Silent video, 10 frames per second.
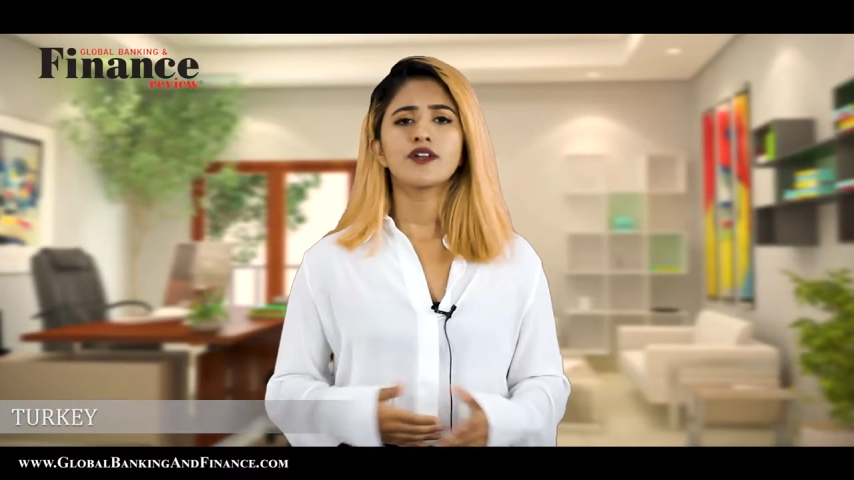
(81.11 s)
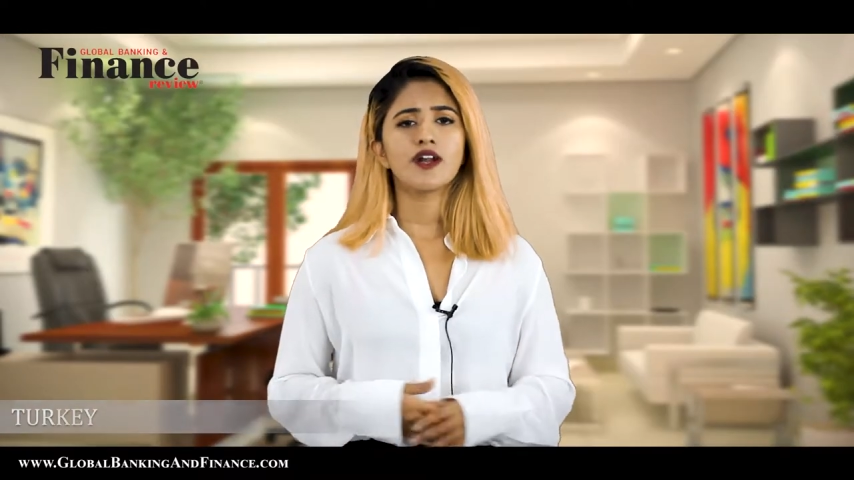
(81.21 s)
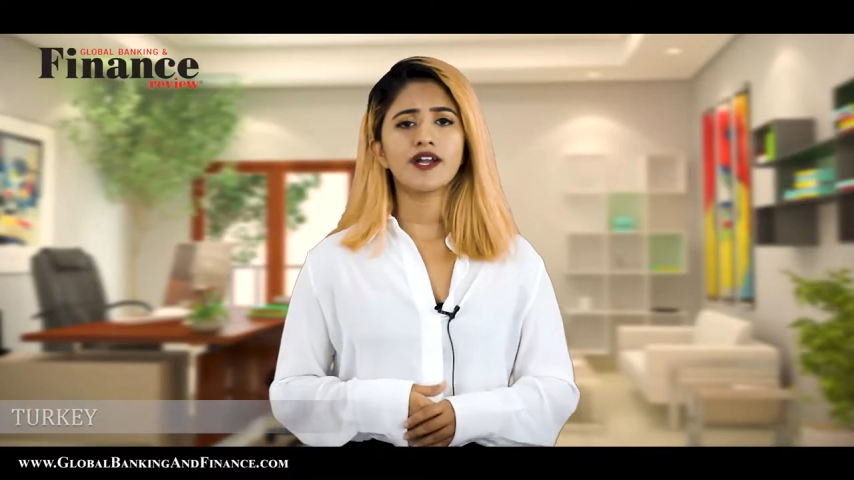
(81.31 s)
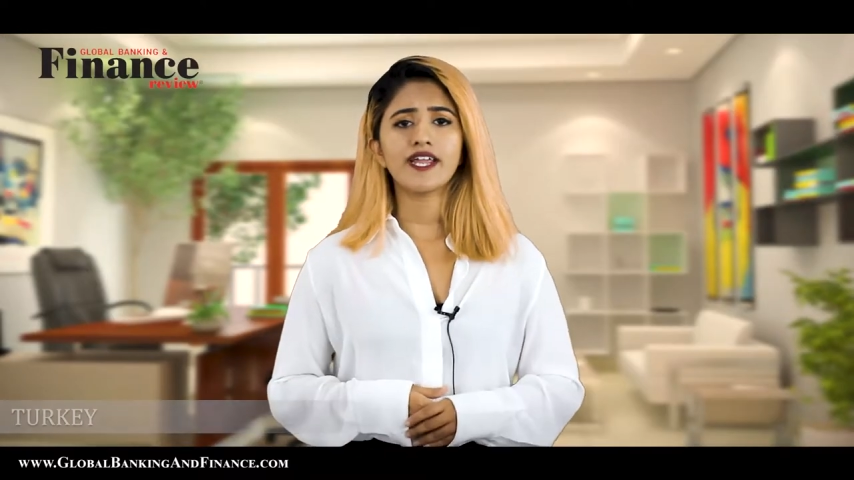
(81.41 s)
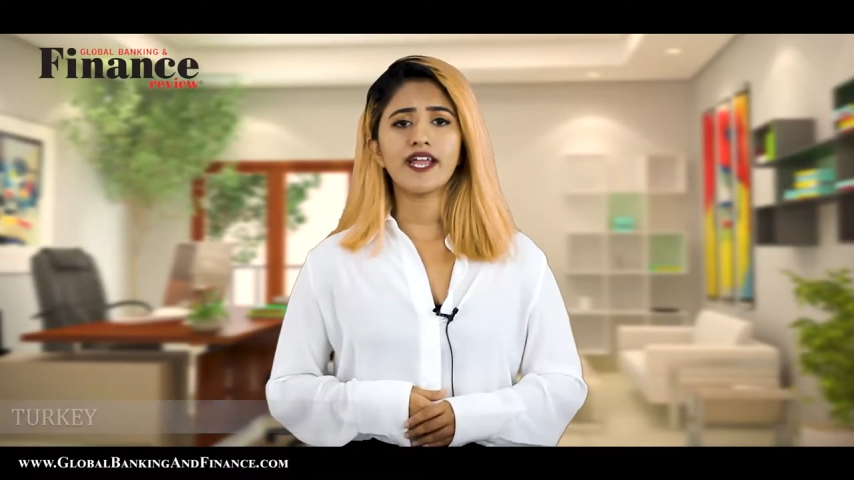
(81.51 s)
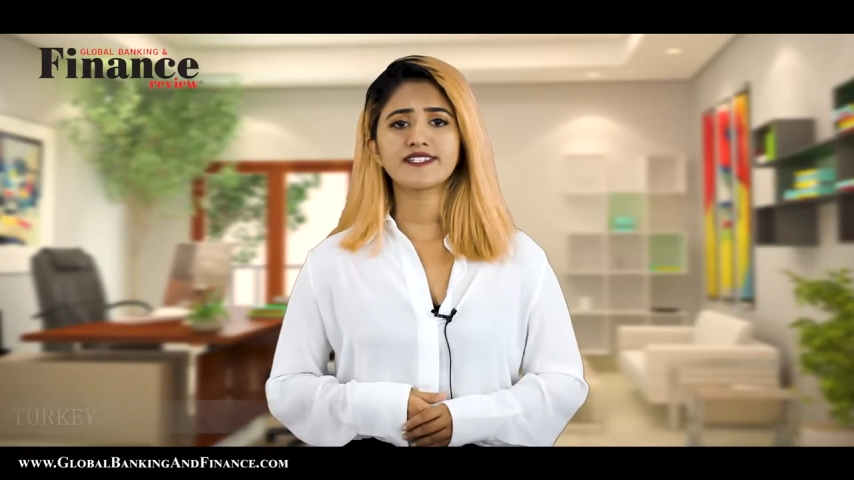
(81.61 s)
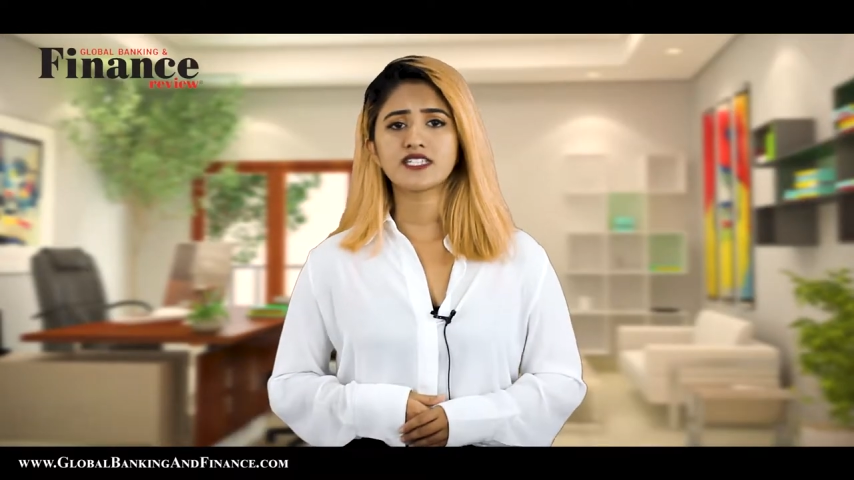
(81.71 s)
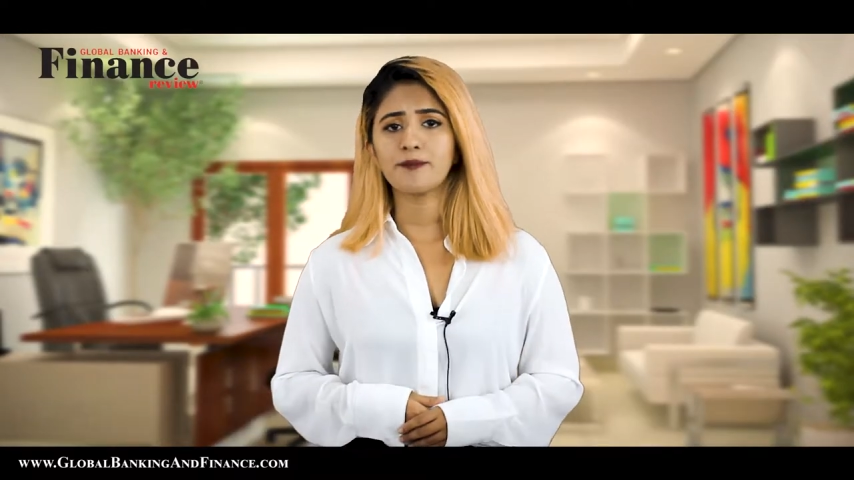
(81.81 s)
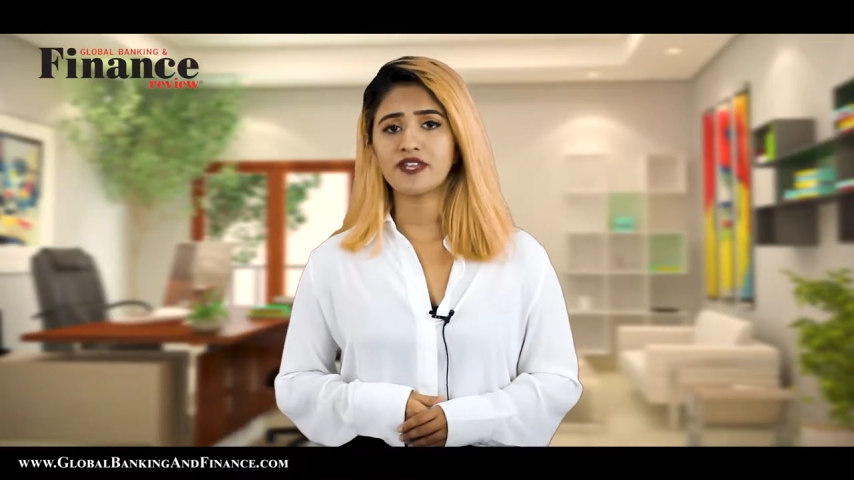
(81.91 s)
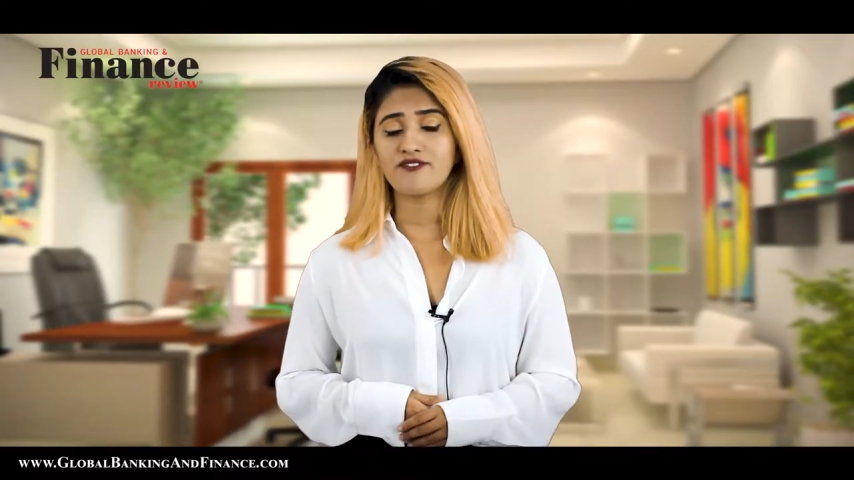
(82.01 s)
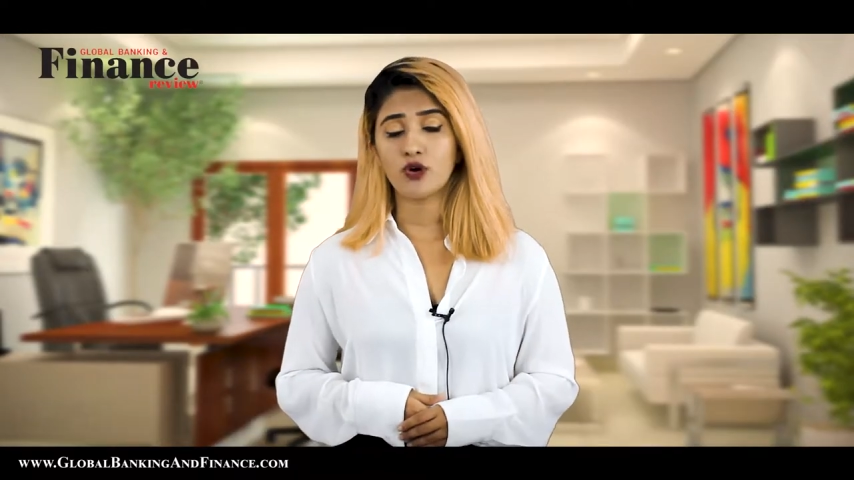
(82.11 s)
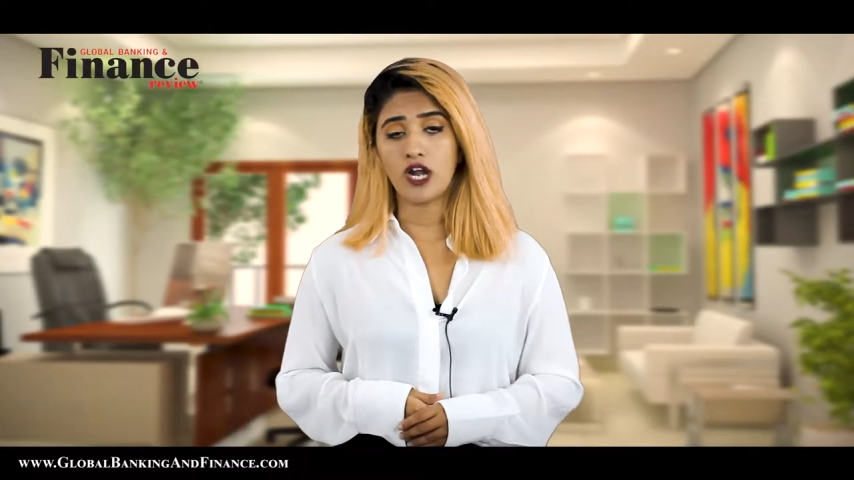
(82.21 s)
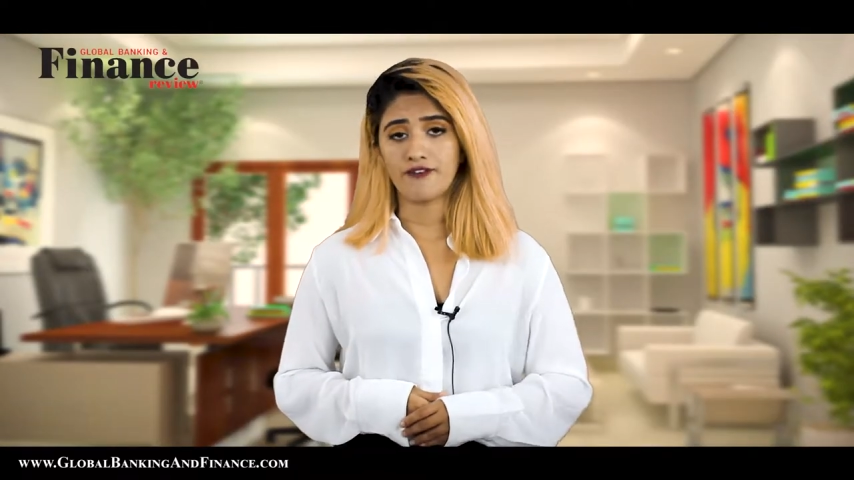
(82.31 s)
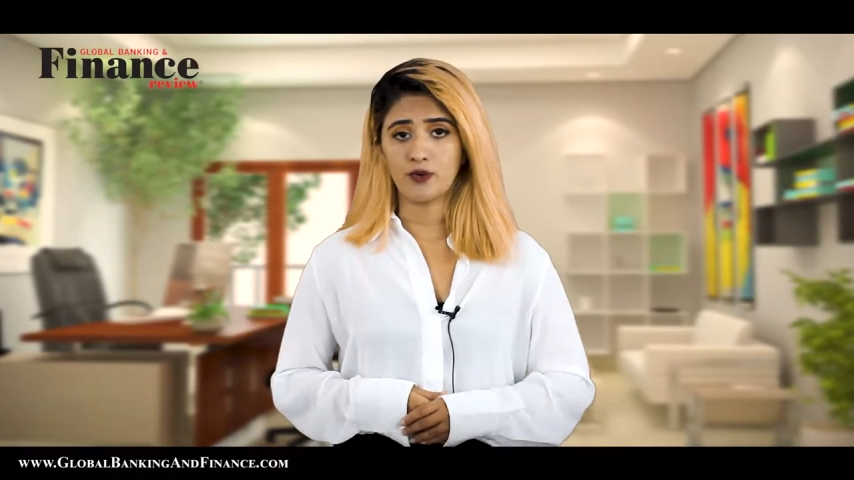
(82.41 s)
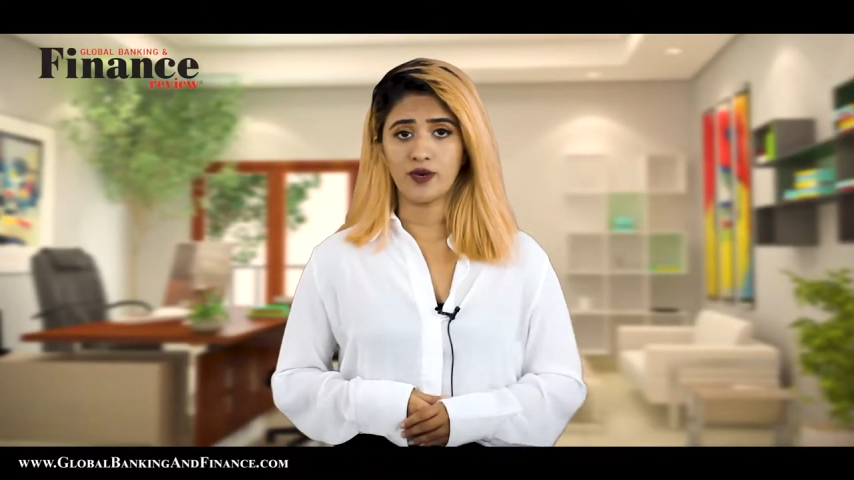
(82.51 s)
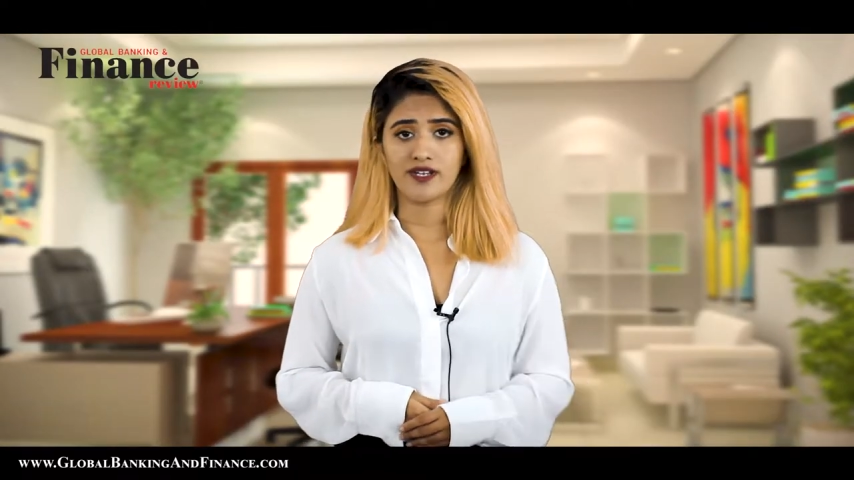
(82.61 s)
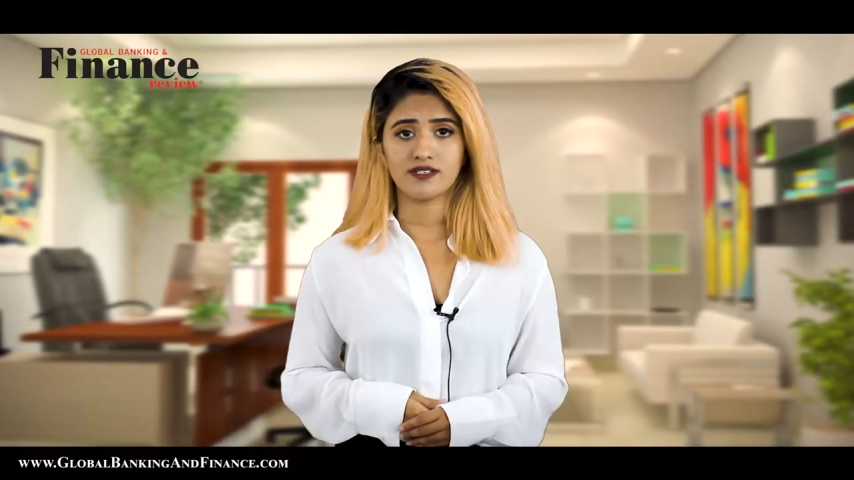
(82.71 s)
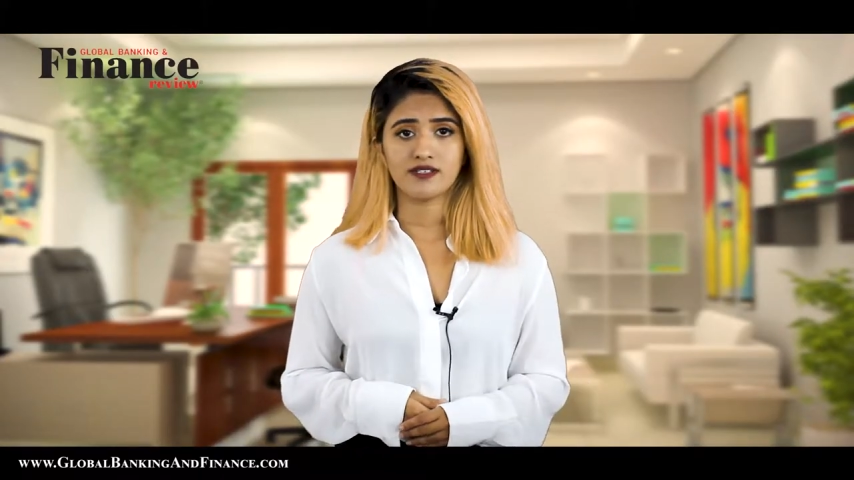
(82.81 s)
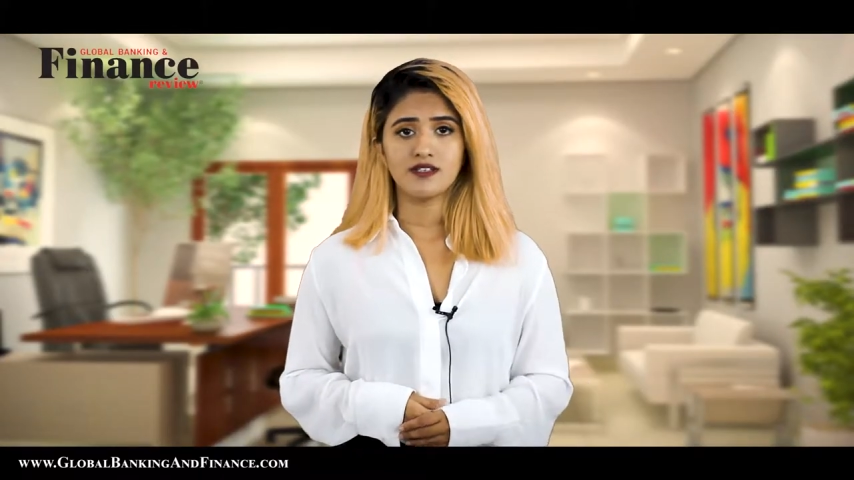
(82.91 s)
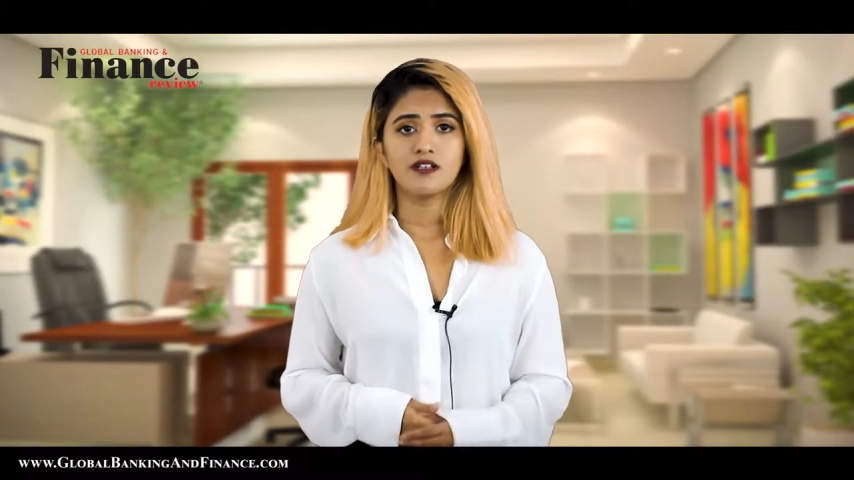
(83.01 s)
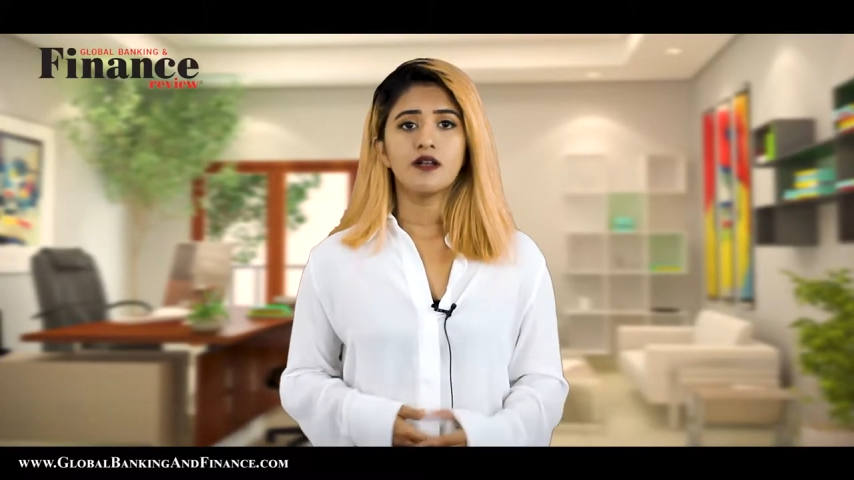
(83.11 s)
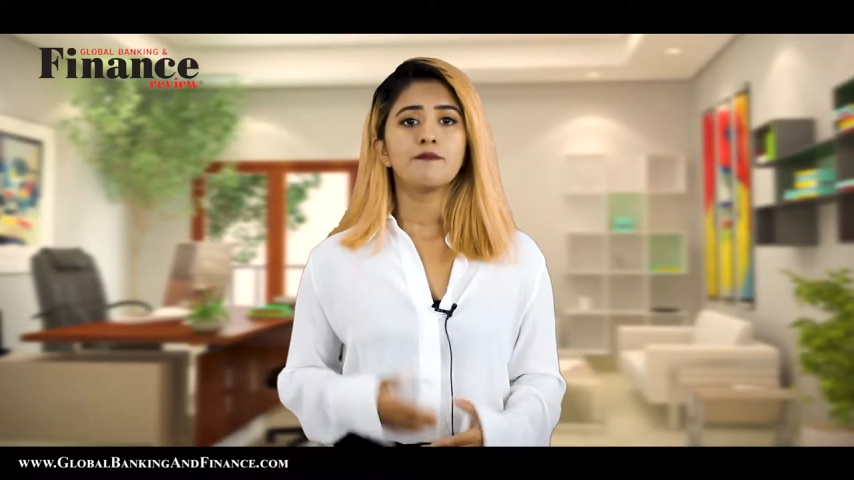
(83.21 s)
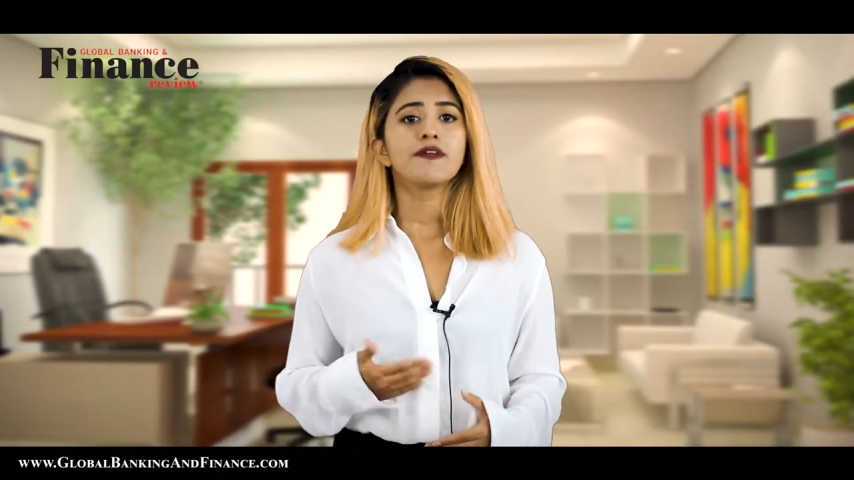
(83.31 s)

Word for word: Turkey has something for everyone,